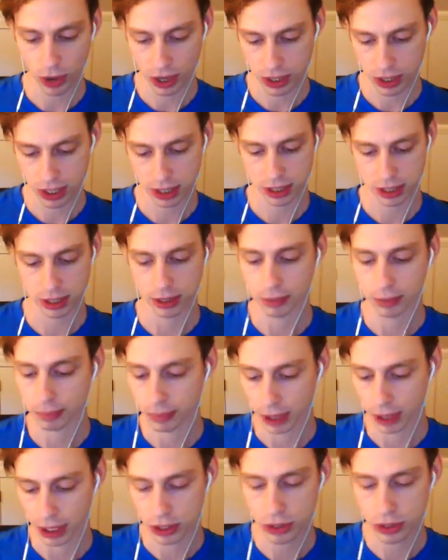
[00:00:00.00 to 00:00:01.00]
our
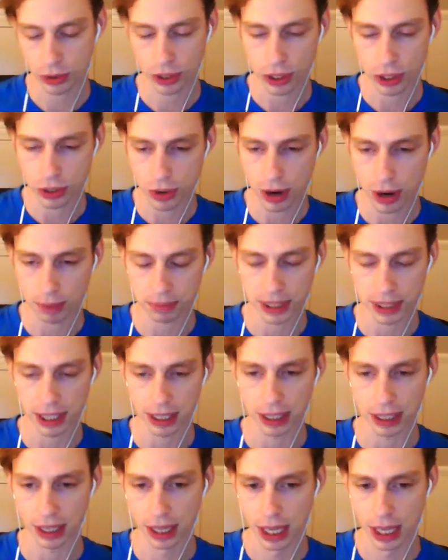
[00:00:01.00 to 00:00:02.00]
system into a new
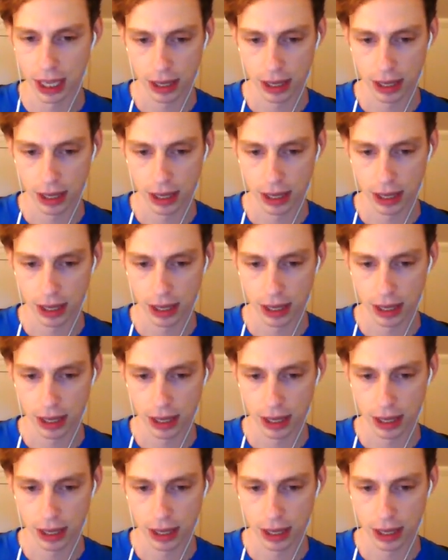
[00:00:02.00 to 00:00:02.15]
update